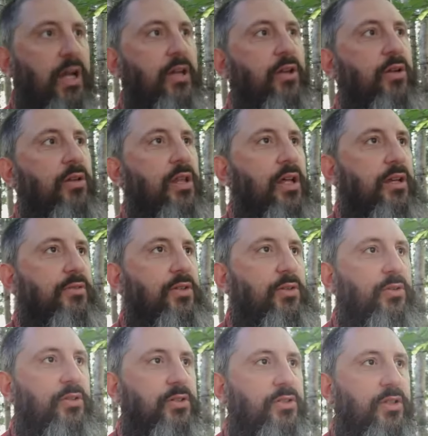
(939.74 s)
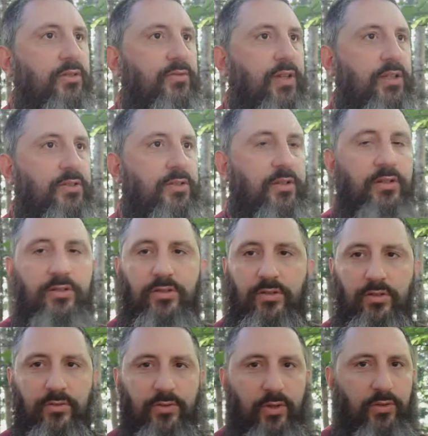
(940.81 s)
I know a lot of you are just convinced that it's
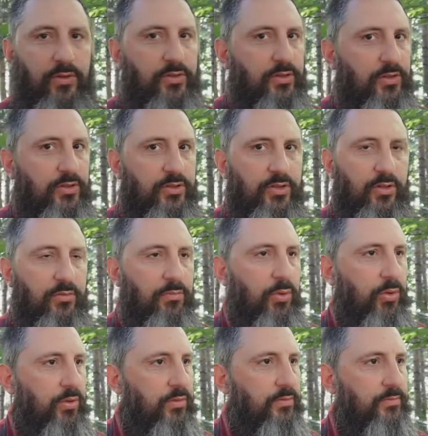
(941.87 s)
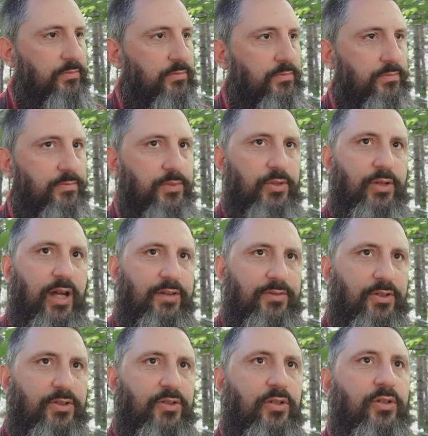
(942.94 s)
your vote is so important. You
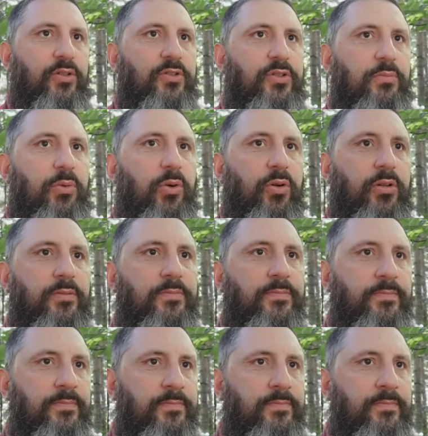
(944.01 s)
have to show your support.